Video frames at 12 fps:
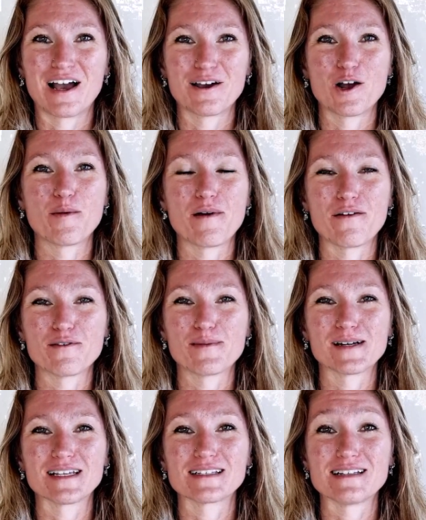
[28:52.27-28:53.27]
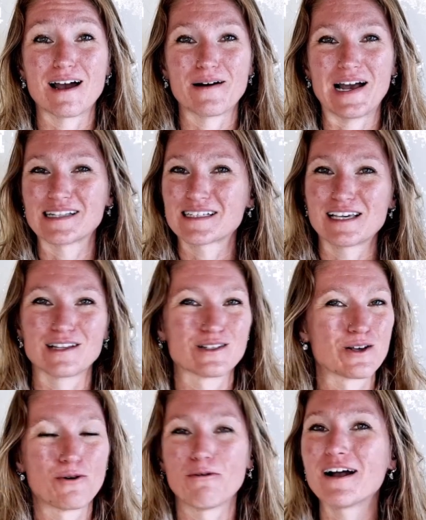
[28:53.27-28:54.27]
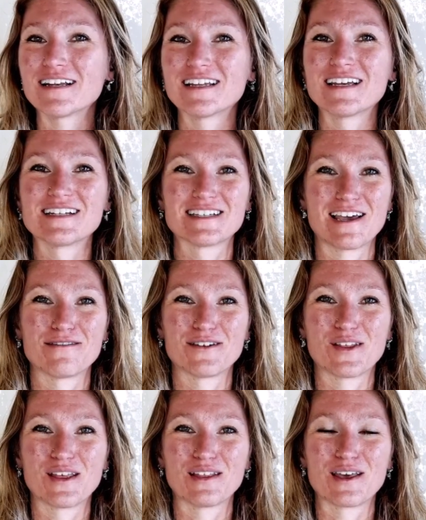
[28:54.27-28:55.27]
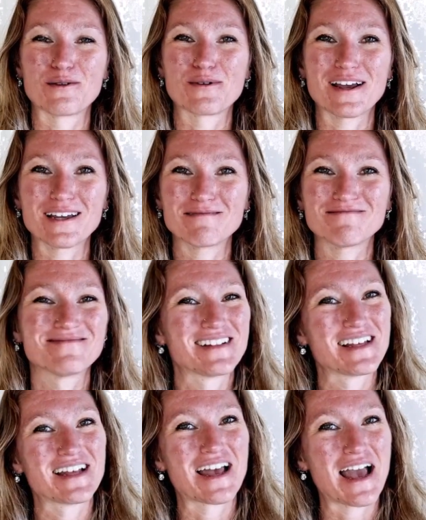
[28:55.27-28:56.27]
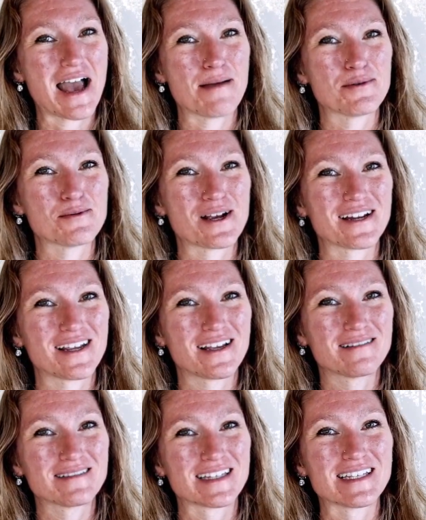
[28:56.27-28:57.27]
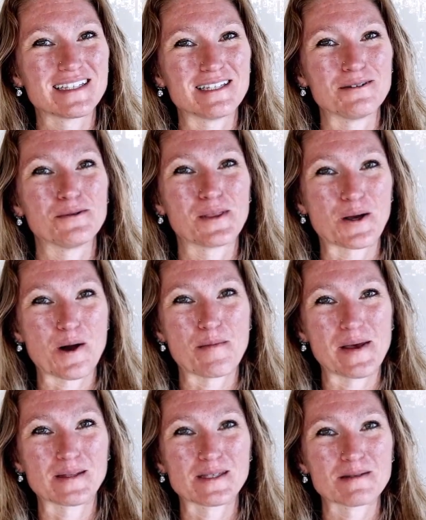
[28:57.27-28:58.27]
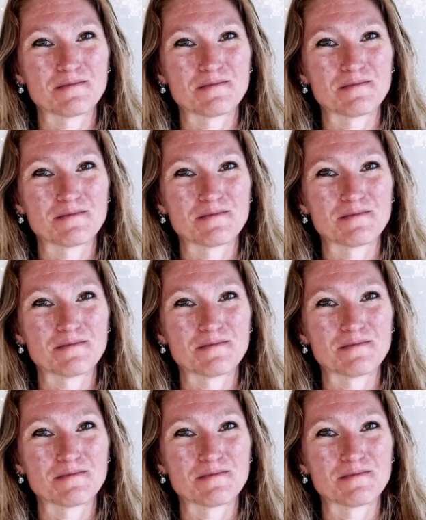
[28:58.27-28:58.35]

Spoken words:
hope everybody's now asking so what to everything they write. Happy writing. See you in the comments.